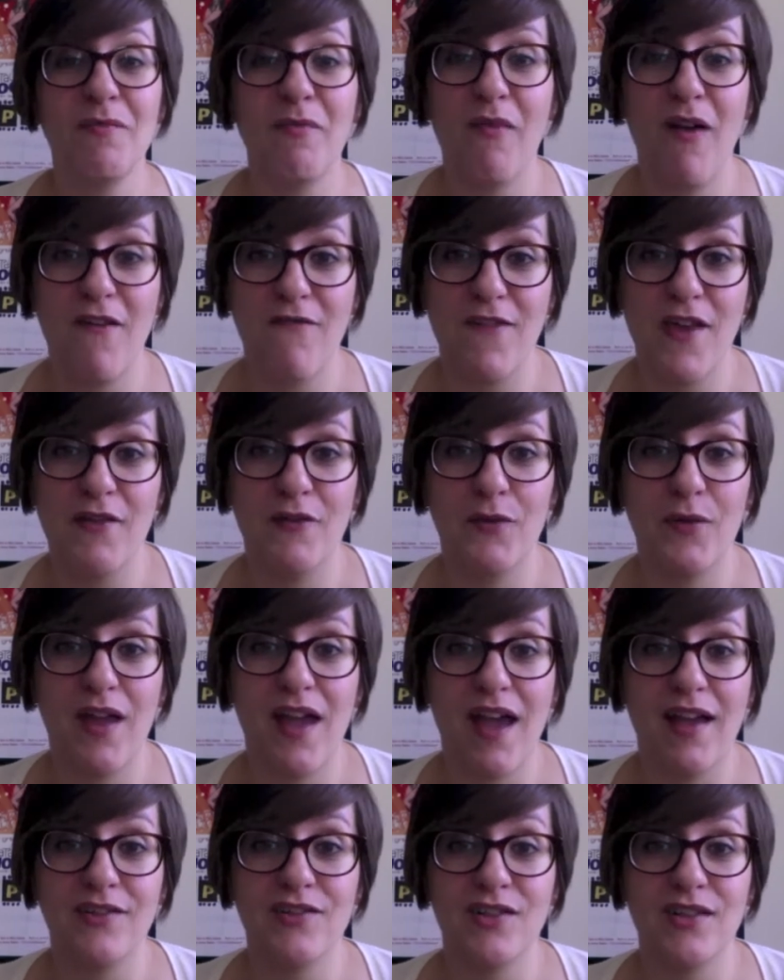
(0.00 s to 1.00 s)
of my favorite
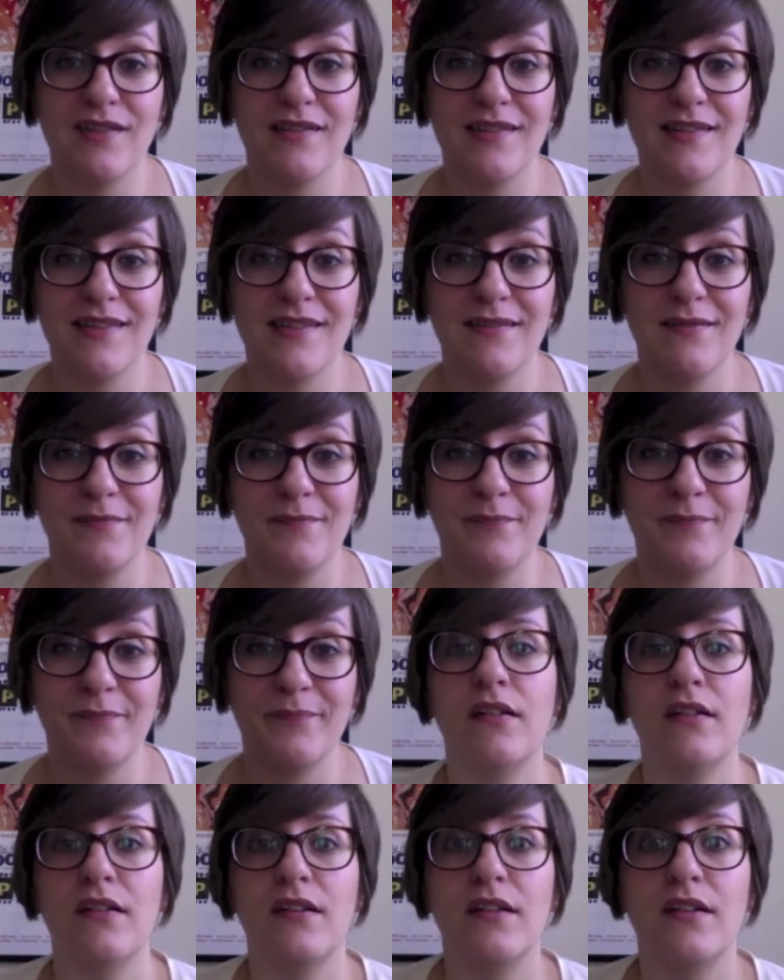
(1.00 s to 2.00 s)
reactions.
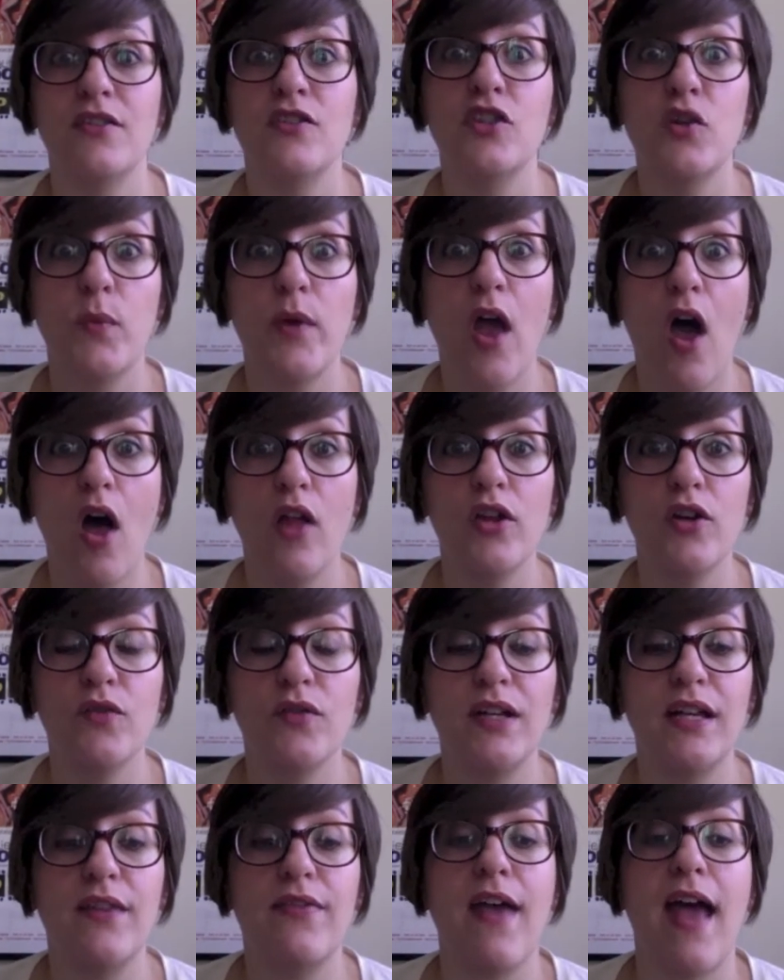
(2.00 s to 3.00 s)
So we all
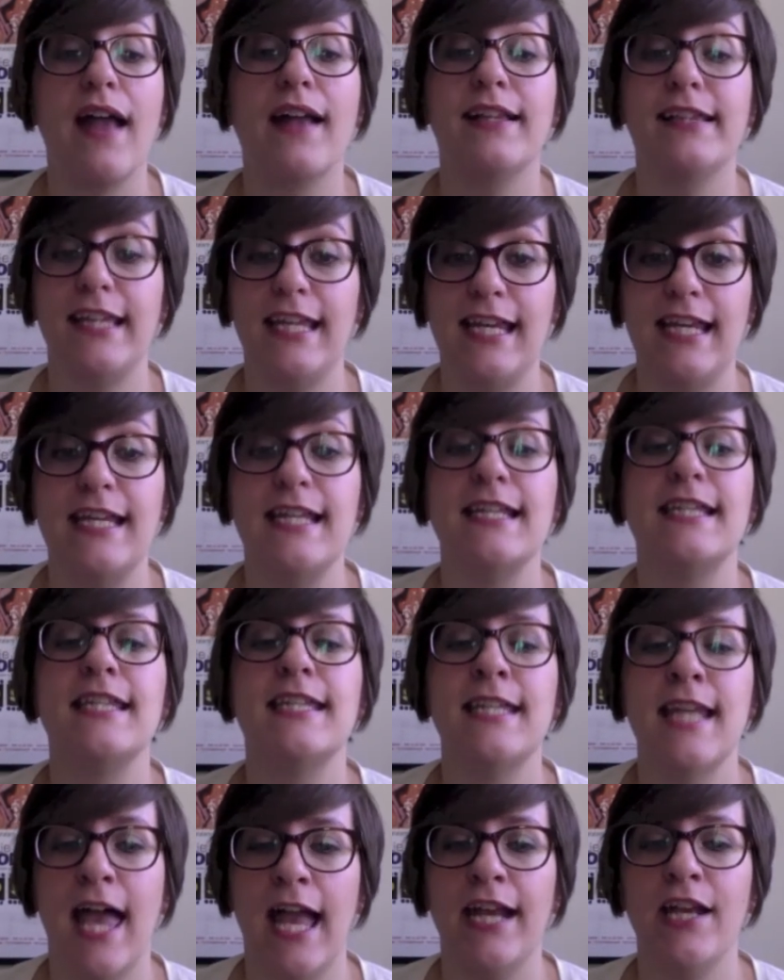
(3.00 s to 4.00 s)
agreed that Glee is
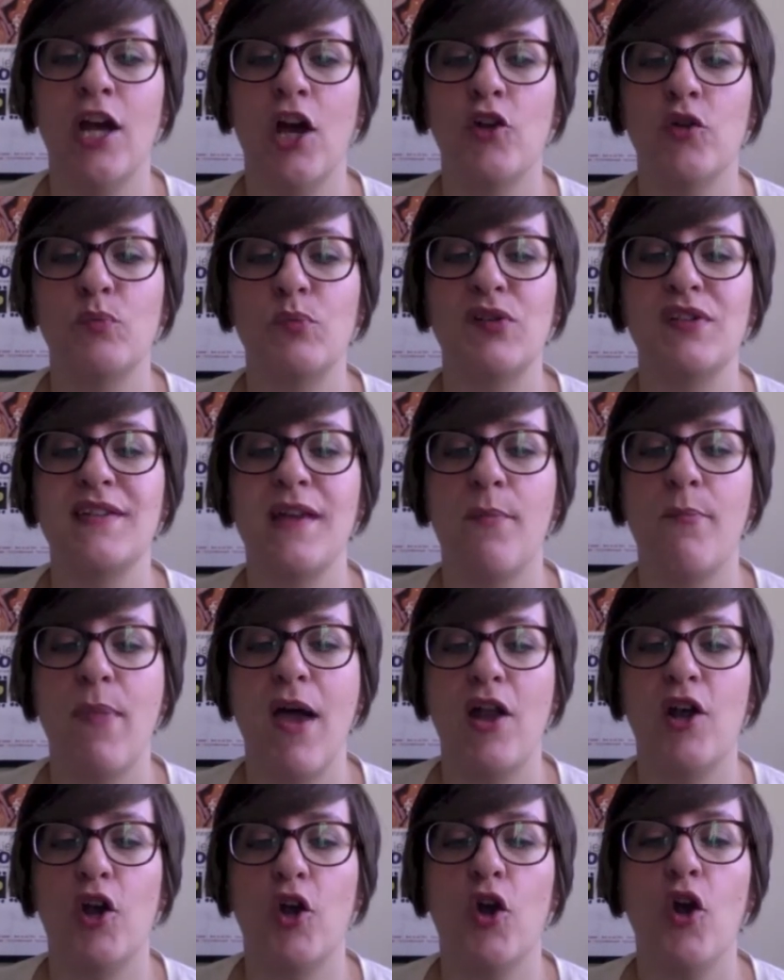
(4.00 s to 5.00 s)
900%
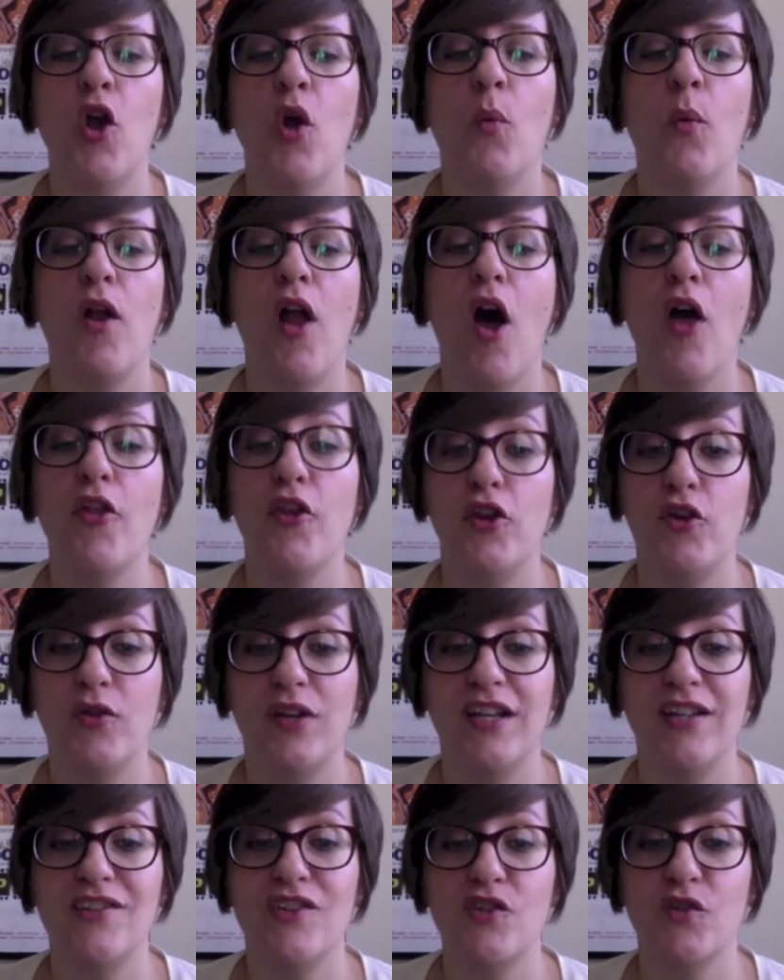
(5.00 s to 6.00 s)
better when all the new
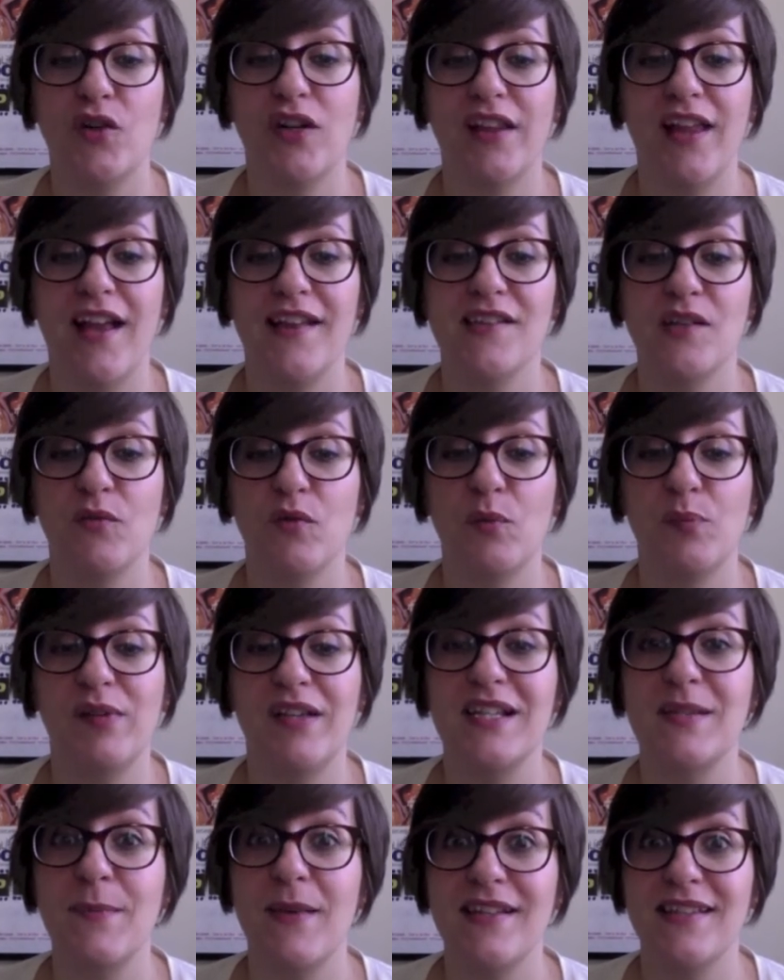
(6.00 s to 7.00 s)
kid storylines are
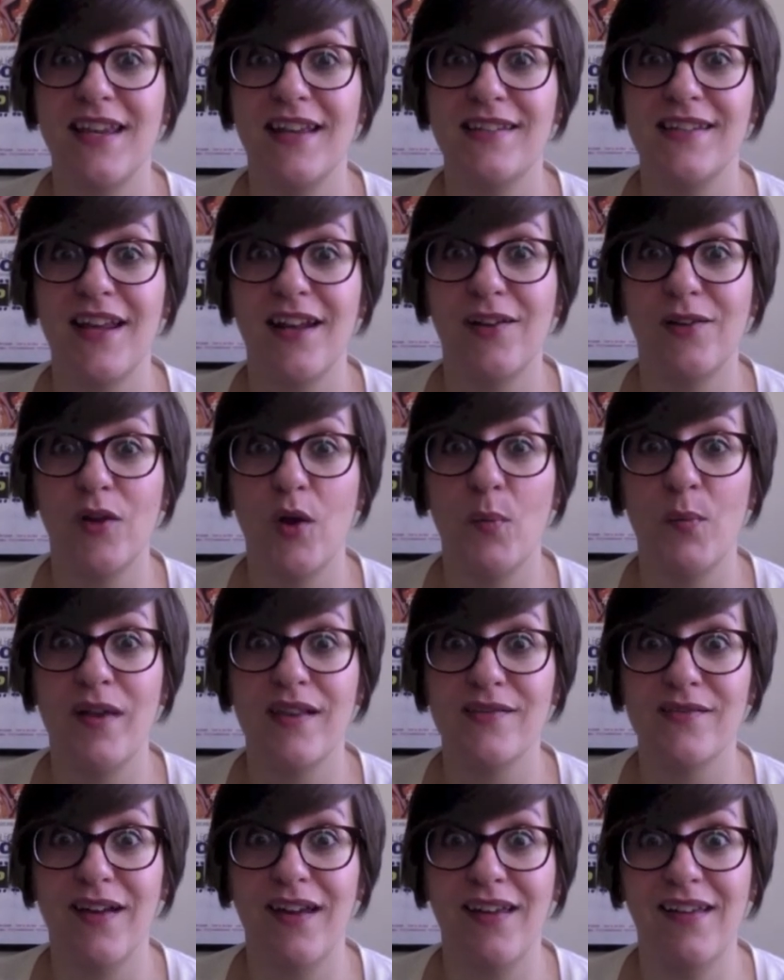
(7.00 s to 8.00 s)
replaced by Santana
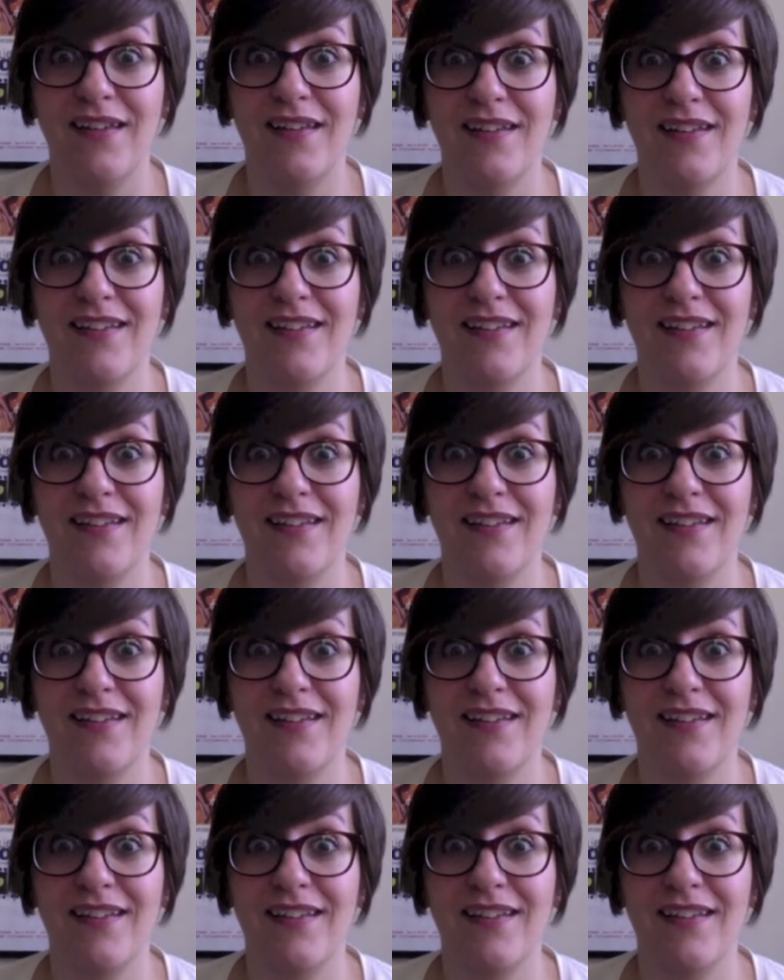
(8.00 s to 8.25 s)
Lopez, right?